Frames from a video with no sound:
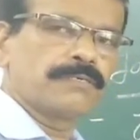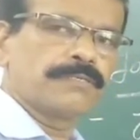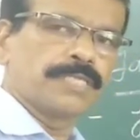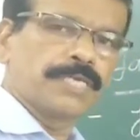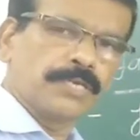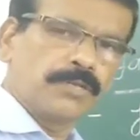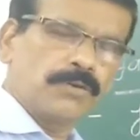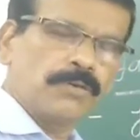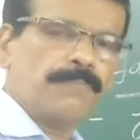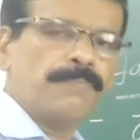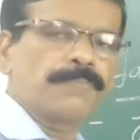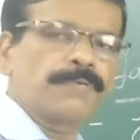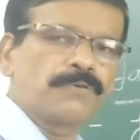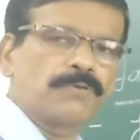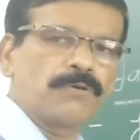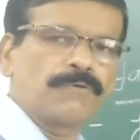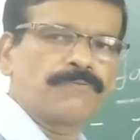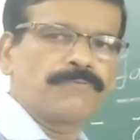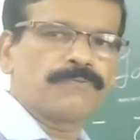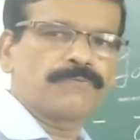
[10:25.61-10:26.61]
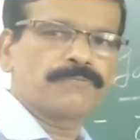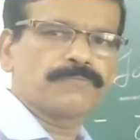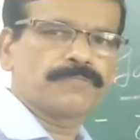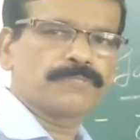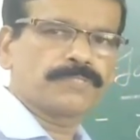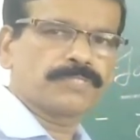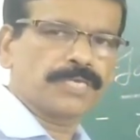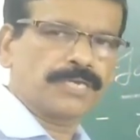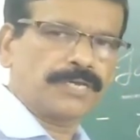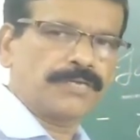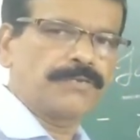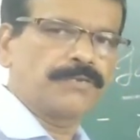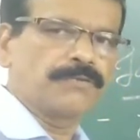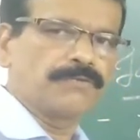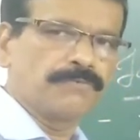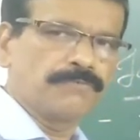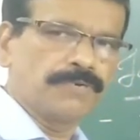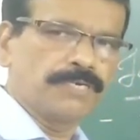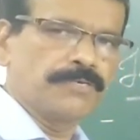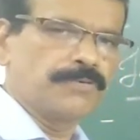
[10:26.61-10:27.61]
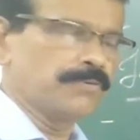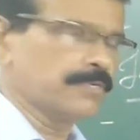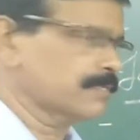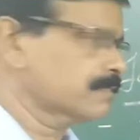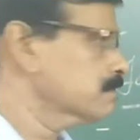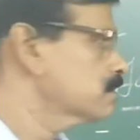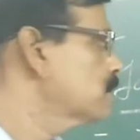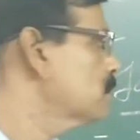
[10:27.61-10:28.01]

the development of Second World War.